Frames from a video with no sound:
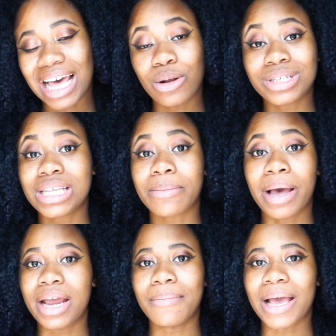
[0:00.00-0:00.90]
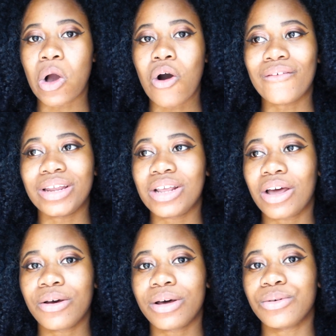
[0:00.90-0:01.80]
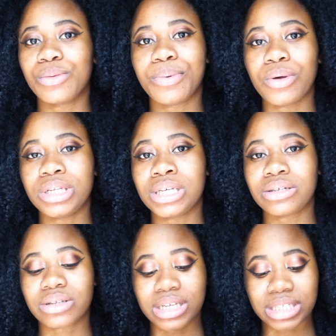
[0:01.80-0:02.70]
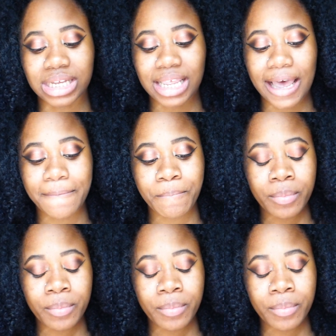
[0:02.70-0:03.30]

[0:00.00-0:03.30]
I don't slick my hair back often. Y'all know I don't do ponytails or things like that.